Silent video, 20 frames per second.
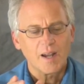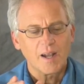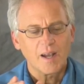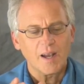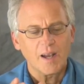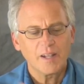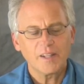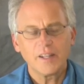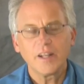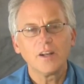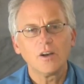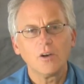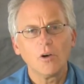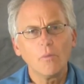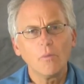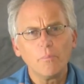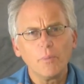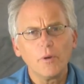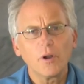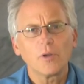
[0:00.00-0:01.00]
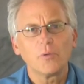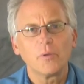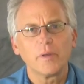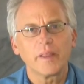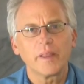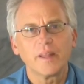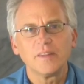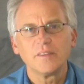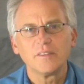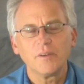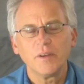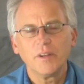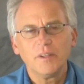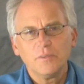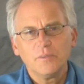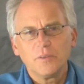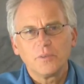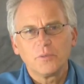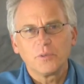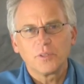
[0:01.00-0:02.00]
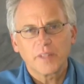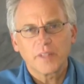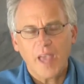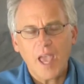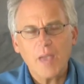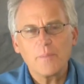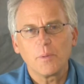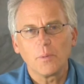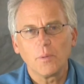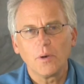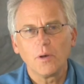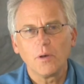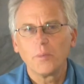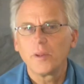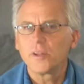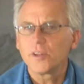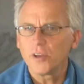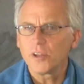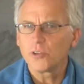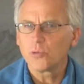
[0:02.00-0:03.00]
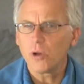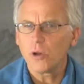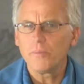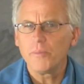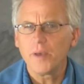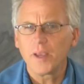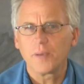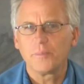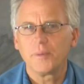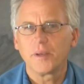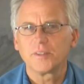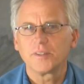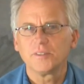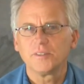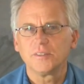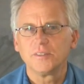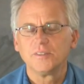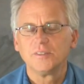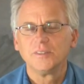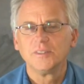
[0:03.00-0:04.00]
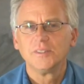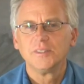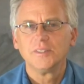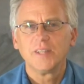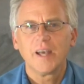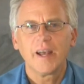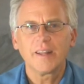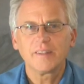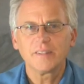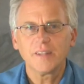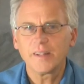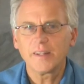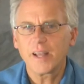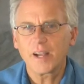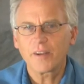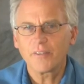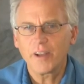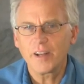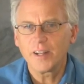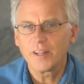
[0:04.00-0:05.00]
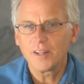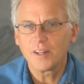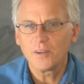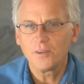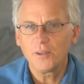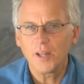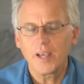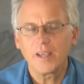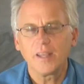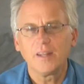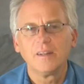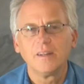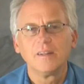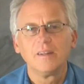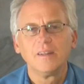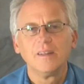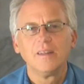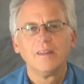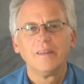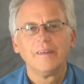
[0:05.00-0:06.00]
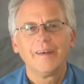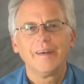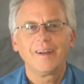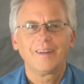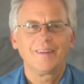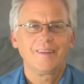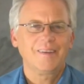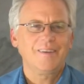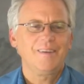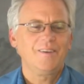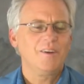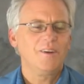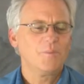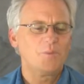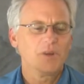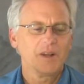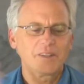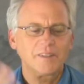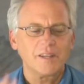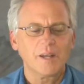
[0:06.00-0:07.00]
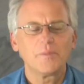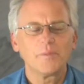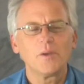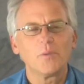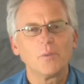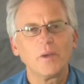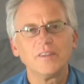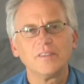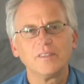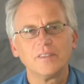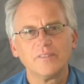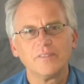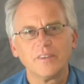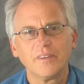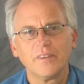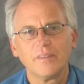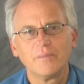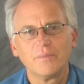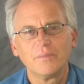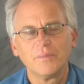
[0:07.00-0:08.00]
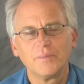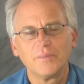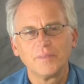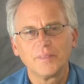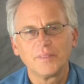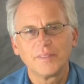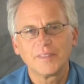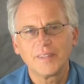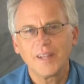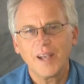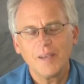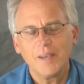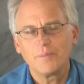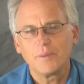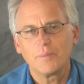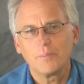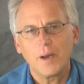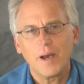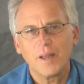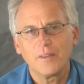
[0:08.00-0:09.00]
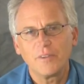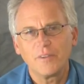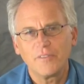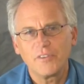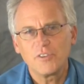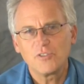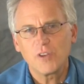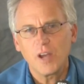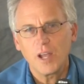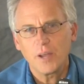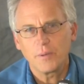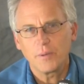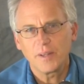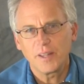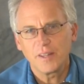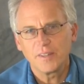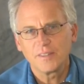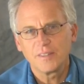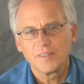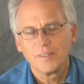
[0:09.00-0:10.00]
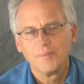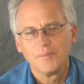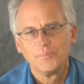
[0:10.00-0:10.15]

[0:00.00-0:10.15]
I did a whole book with it, so I knew it was capable, but it's only twelve megapixel. And it's not that great in low light. And I'm like, oh, come on, that's gotta be a waste of uh, time to bother even trying with this.